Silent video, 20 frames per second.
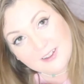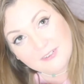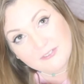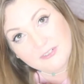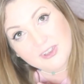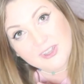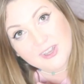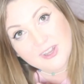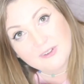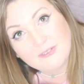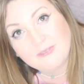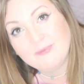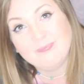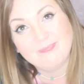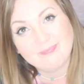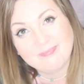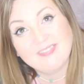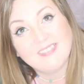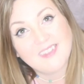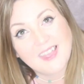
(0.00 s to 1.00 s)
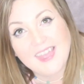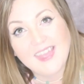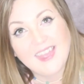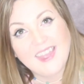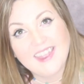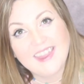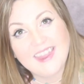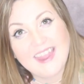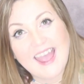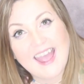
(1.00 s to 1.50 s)
haven't you yes
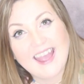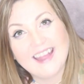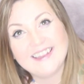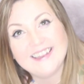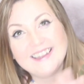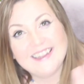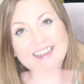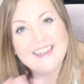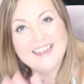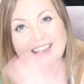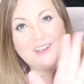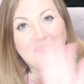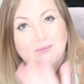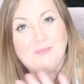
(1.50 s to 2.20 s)
yeah.